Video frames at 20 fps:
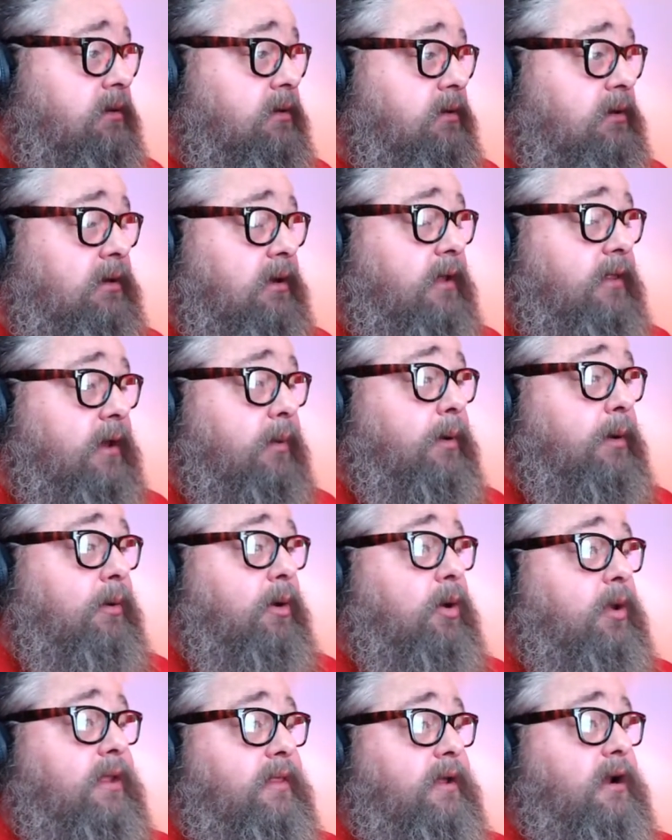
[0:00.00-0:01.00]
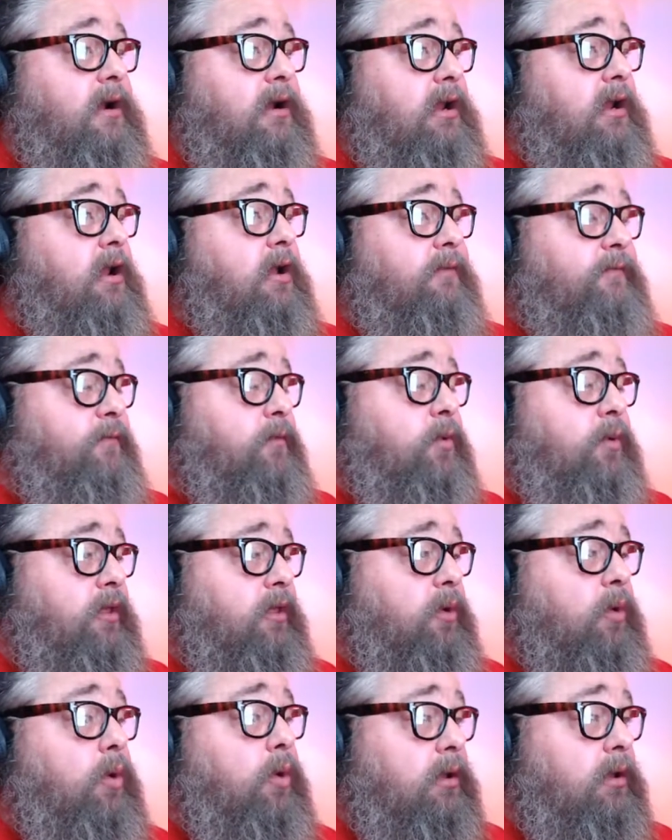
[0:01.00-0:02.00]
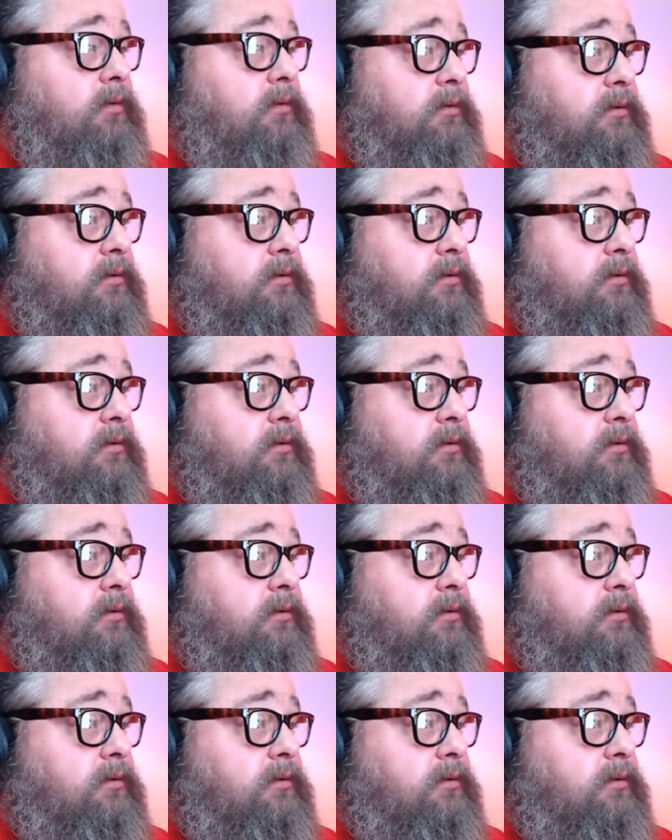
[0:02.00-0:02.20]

That we were only there, for the oil.